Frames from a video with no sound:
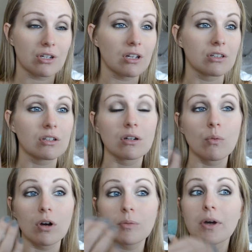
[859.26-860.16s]
it's going to
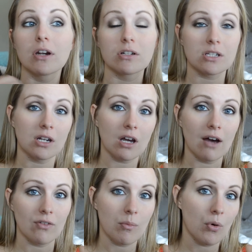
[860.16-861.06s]
work better, it's going to
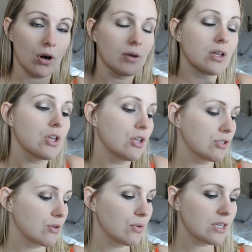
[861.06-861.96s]
cover more.
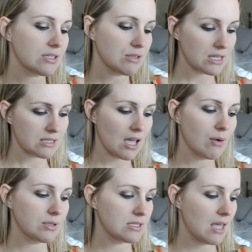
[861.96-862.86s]
So this is, I
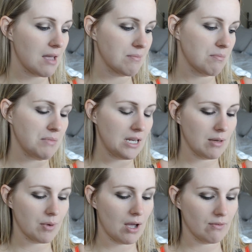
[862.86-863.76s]
would say,
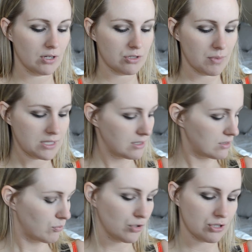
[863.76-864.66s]
medium coverage. My tinted
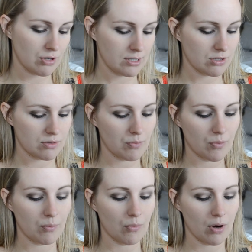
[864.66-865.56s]
moisturizer is
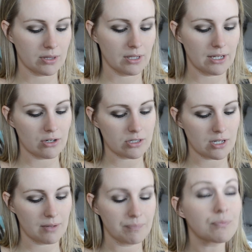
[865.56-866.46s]
more on the lighter
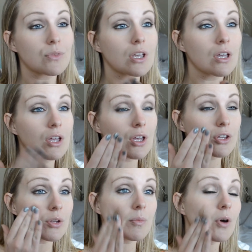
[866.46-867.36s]
side.
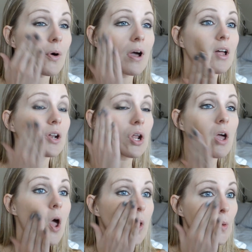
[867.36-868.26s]
So I'm going to go ahead
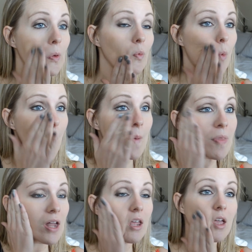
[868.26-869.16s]
and just rub
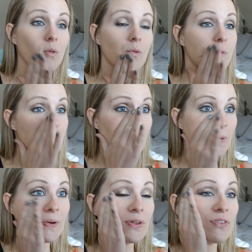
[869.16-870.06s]
that in with my good
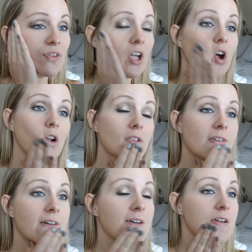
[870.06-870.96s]
old fingers.
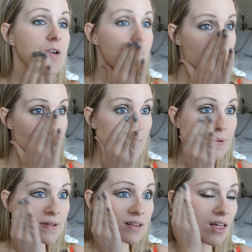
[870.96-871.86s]

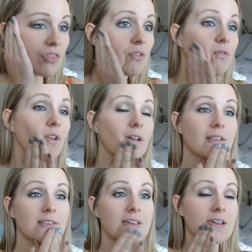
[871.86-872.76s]
Nothing
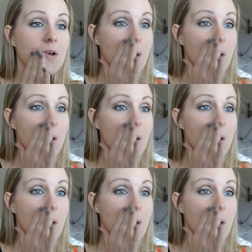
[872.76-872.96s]
fancy.